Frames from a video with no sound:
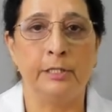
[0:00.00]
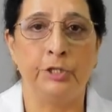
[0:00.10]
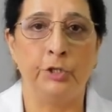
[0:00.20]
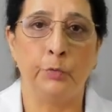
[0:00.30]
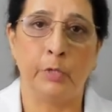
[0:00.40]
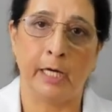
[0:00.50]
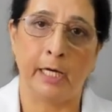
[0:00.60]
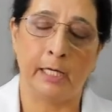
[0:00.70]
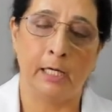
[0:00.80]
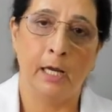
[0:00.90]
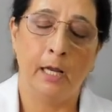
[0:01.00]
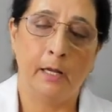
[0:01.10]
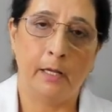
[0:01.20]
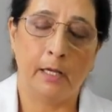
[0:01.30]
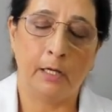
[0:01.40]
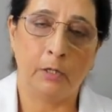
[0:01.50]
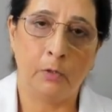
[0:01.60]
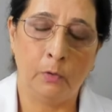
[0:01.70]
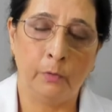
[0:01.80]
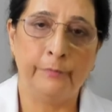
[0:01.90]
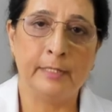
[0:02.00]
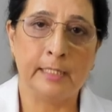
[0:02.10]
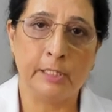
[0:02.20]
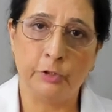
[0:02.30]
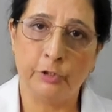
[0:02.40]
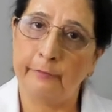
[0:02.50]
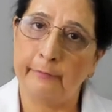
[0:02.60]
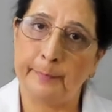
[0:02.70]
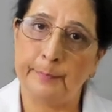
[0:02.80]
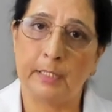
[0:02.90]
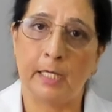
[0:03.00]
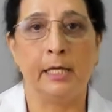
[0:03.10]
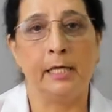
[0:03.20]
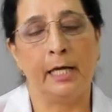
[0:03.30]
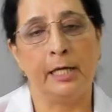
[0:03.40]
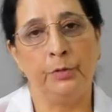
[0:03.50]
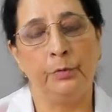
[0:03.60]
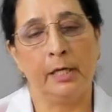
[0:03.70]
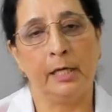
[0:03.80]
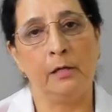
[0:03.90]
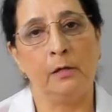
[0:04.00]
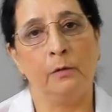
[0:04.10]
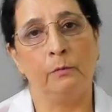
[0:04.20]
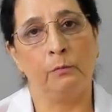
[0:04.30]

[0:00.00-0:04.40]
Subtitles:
which you can go visit to the website and you can